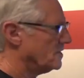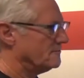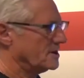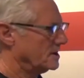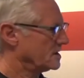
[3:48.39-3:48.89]

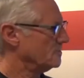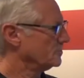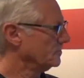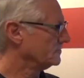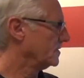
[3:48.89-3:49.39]
So I've got a
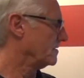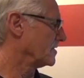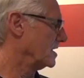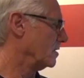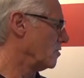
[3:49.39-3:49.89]
couple, you'll see I've
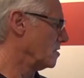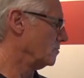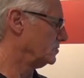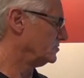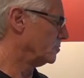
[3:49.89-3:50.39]
got an
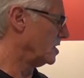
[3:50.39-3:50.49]
orange